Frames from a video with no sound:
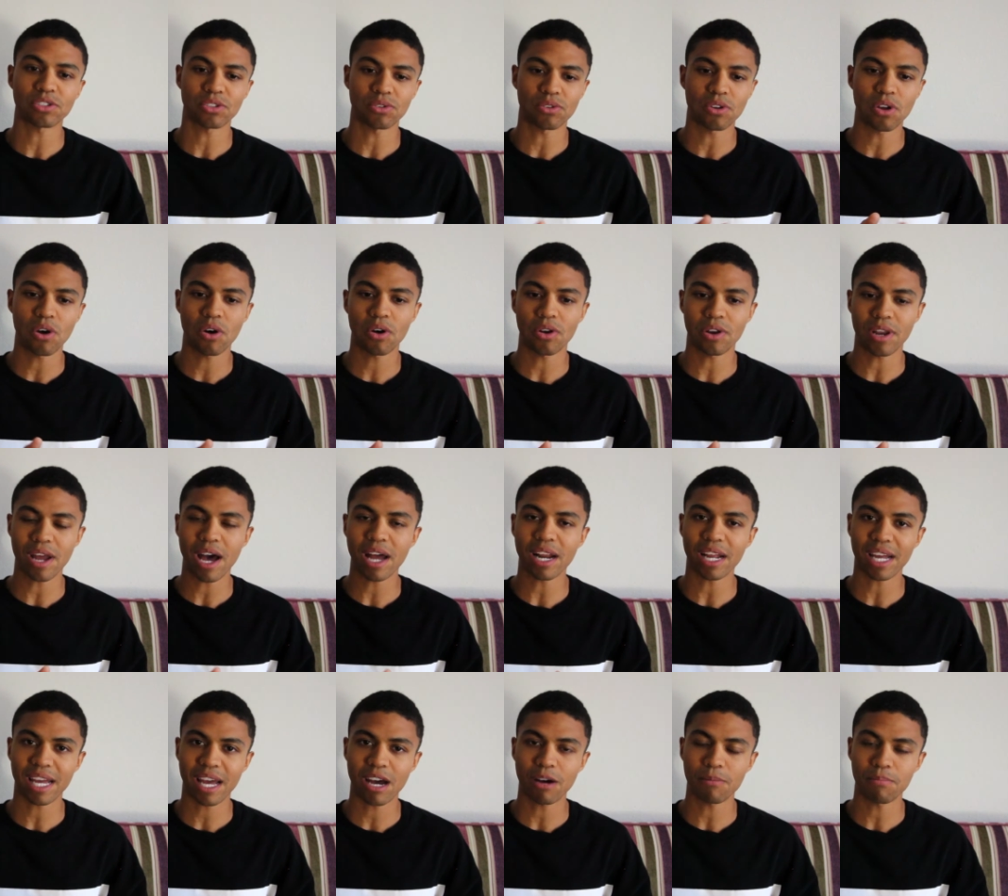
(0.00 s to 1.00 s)
So no
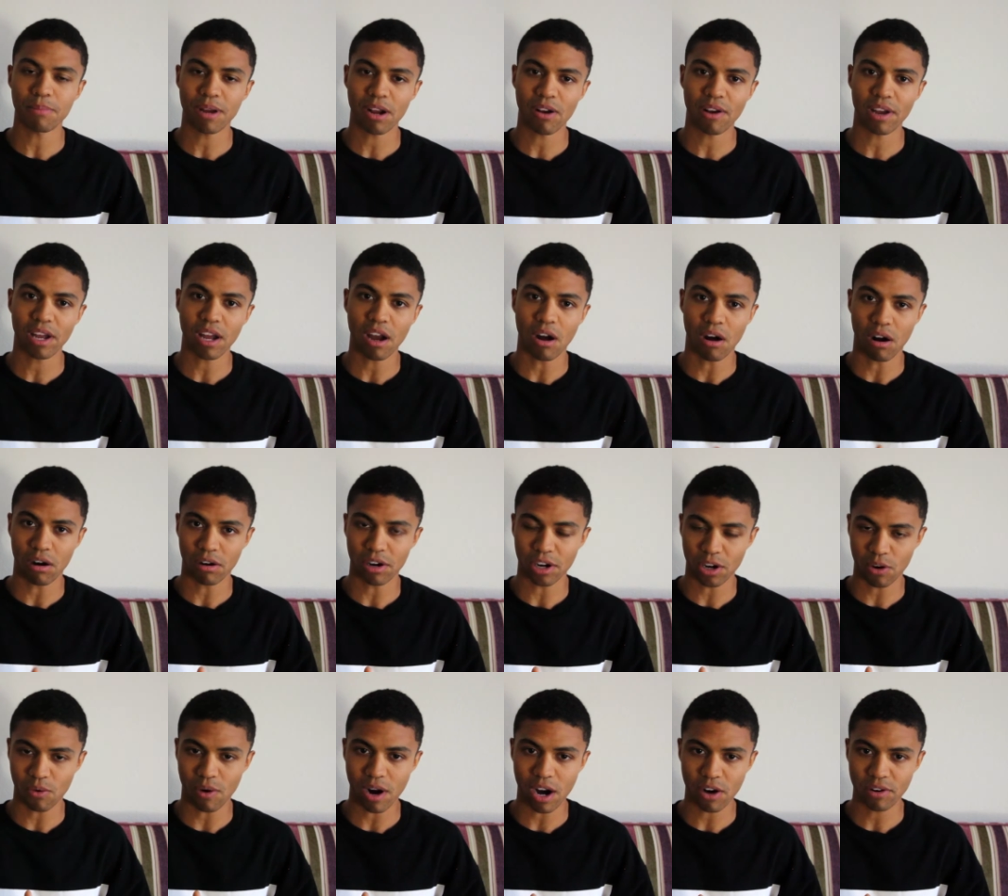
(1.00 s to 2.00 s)
non-account bearing hard
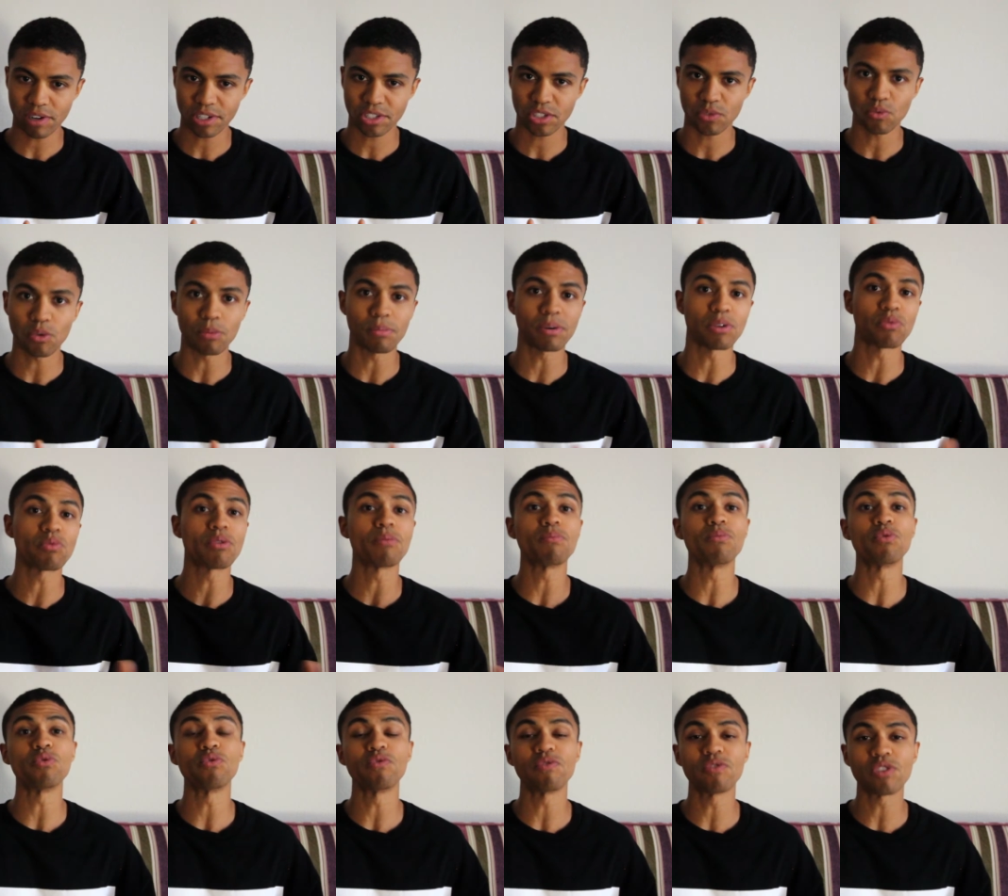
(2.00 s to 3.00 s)
inquiries will be
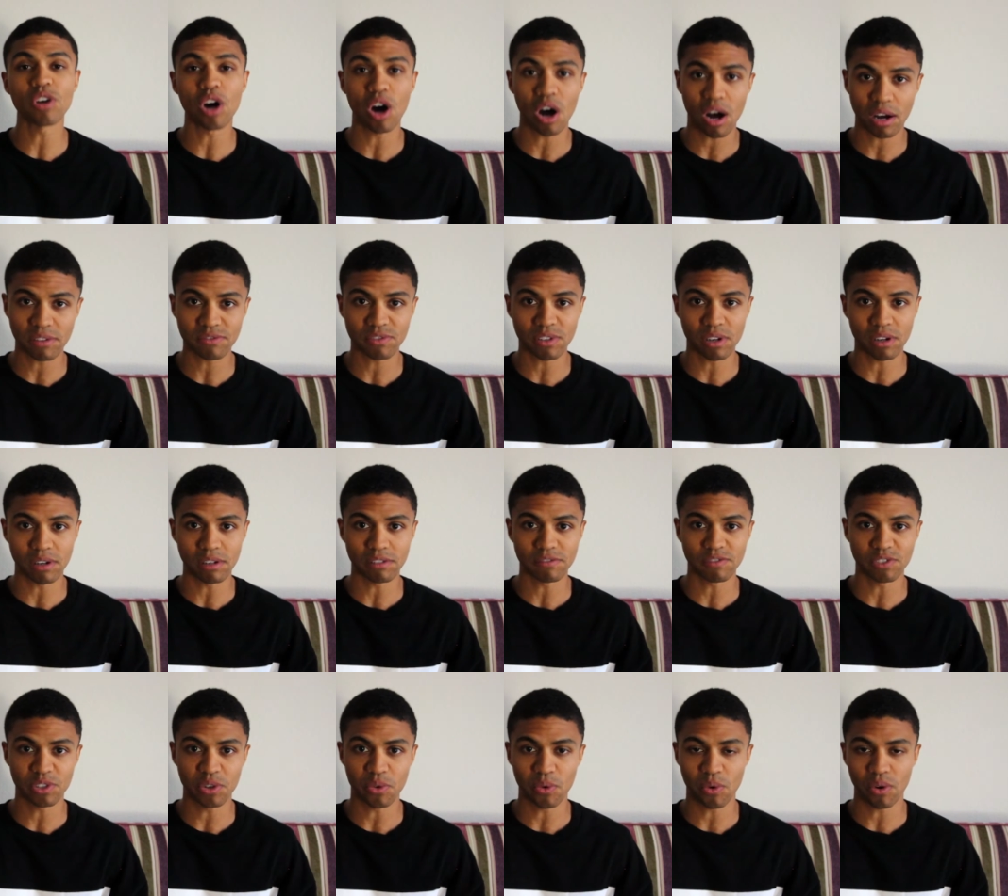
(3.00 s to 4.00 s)
removed off
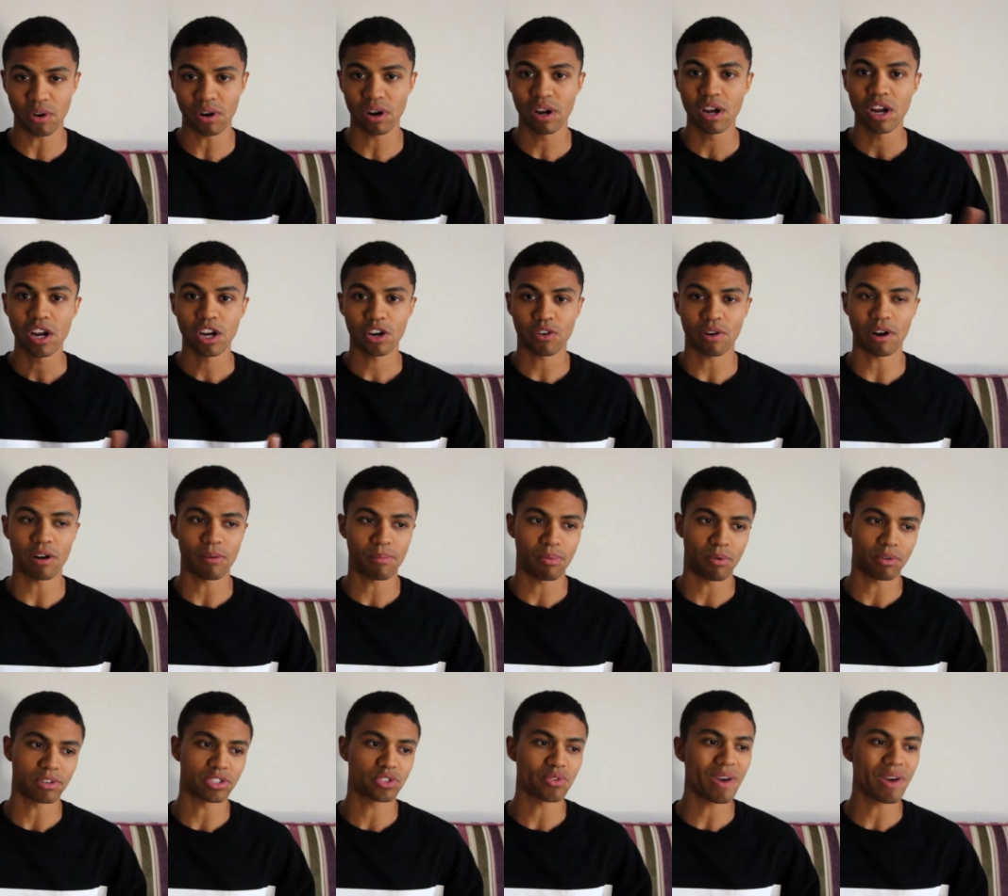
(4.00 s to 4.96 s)
of your credit report.